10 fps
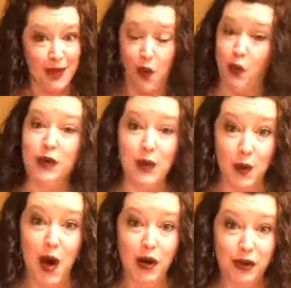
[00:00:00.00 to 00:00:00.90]
we will
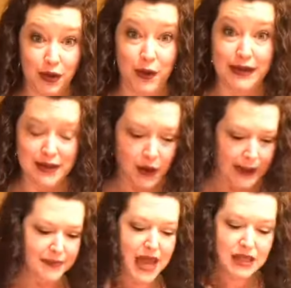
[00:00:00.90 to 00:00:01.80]
walk through it. Okay,
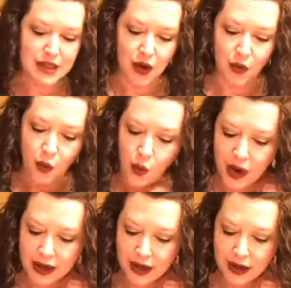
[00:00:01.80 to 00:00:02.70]
so
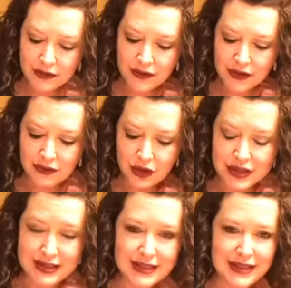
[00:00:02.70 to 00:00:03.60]
one of the
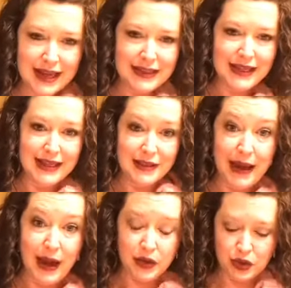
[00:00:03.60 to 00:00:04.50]
verses at, in the
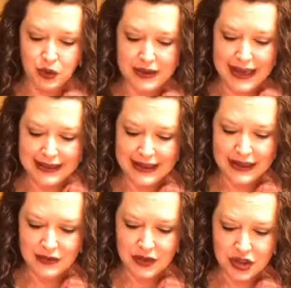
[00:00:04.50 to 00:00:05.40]
power tools at the
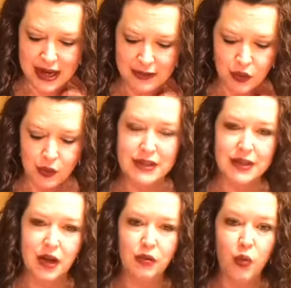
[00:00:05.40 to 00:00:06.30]
end of the chapter was
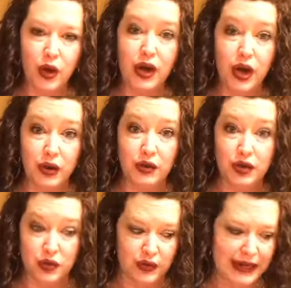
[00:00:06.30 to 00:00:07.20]
Psalm
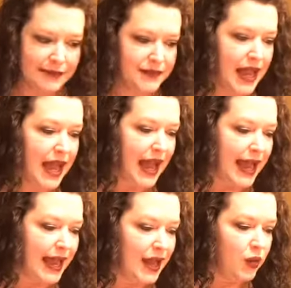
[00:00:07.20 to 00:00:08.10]
103.
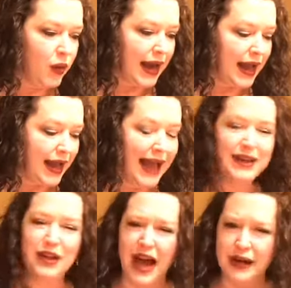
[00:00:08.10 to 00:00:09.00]
And when I,
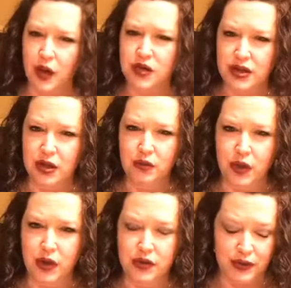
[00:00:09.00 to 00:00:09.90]
I know Psalm
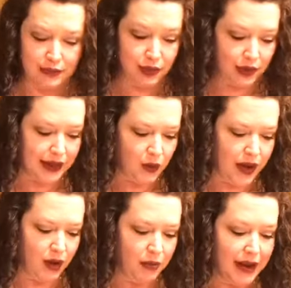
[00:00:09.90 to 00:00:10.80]
103 pretty
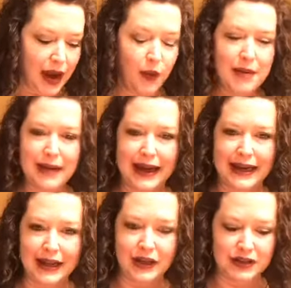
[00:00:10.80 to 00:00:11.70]
well, but I went back
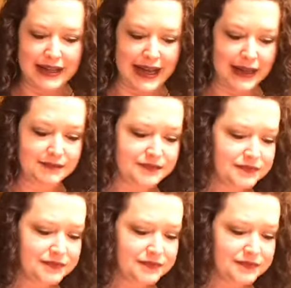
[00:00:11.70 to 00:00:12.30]
and I looked at it,